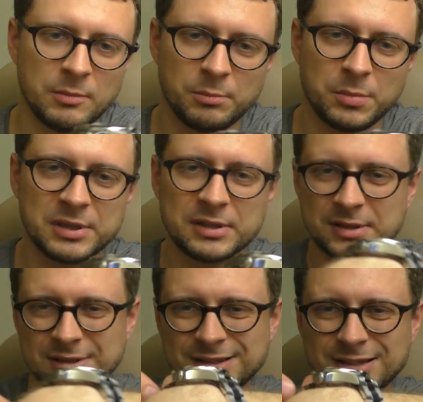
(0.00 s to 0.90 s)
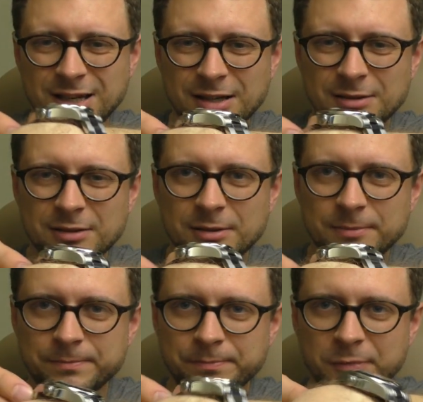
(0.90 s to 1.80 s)
but it kinda,
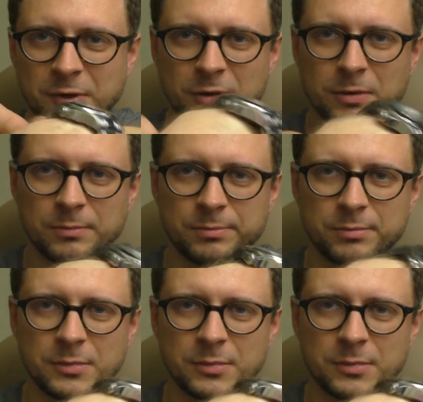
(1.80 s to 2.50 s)
you know,